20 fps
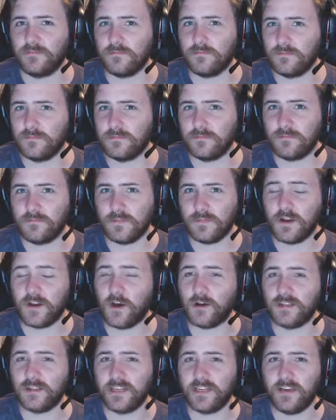an
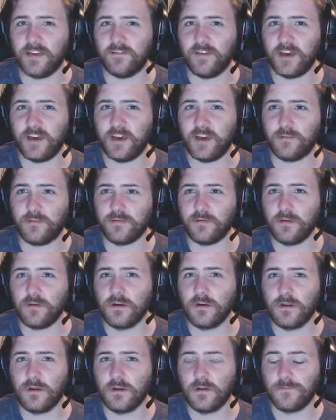all-day vape
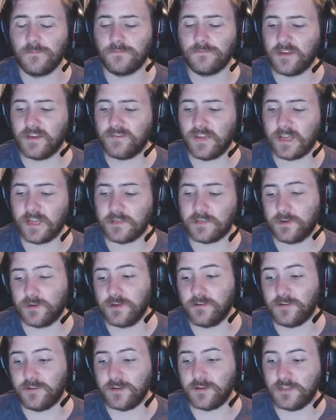if that's what you're
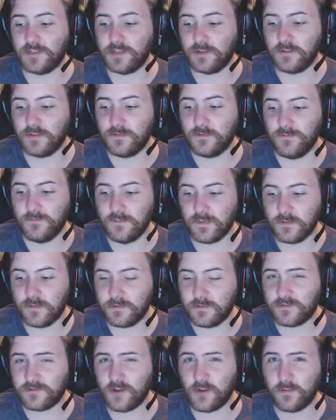into,
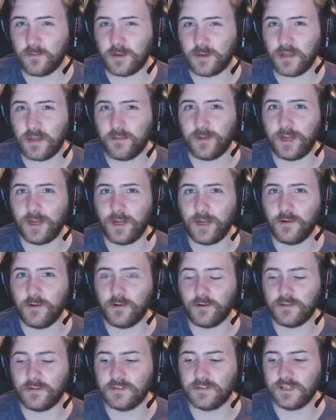strawberry lemonade or
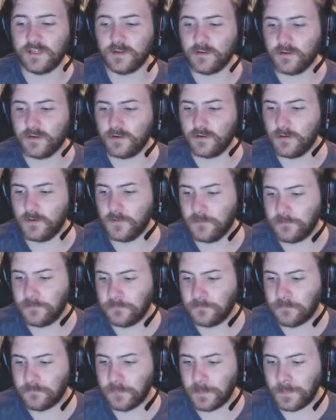cereal.
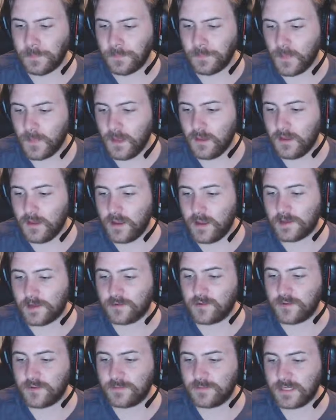And
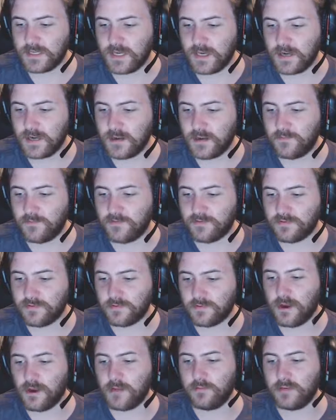Kryptonite, I'd
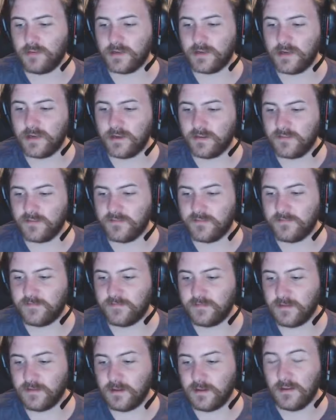probably give
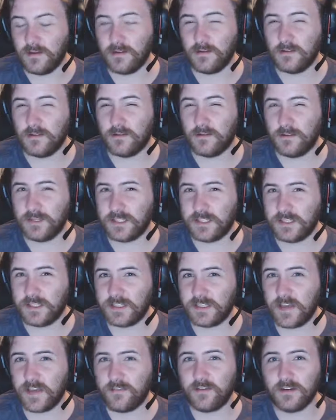
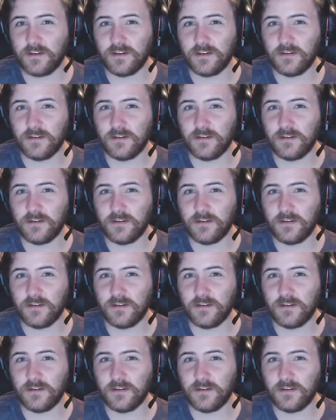7.